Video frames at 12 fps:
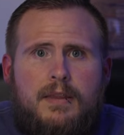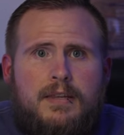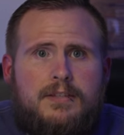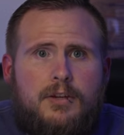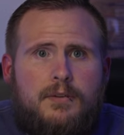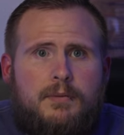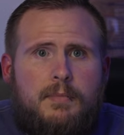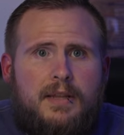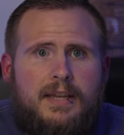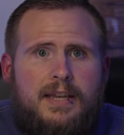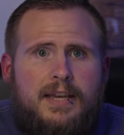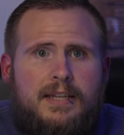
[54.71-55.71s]
This
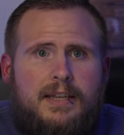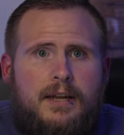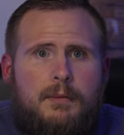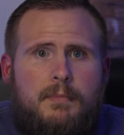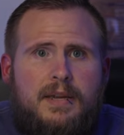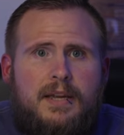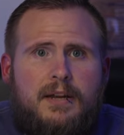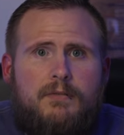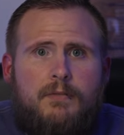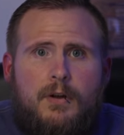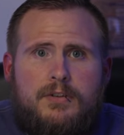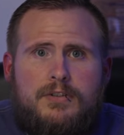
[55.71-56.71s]
ultimately ended up being a
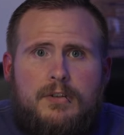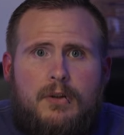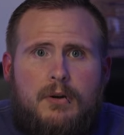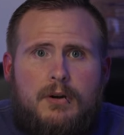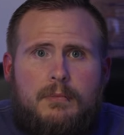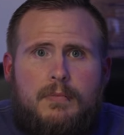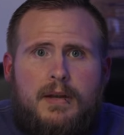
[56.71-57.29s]
false alarm,